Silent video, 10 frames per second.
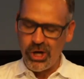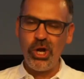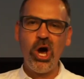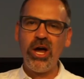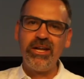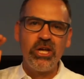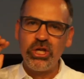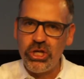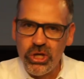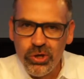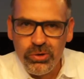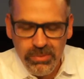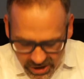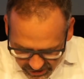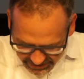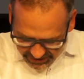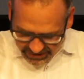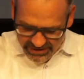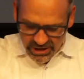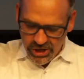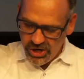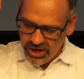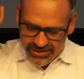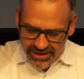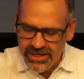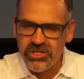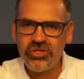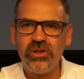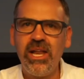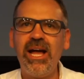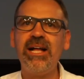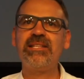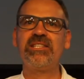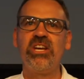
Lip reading: Not you, Moses, not the Israelites,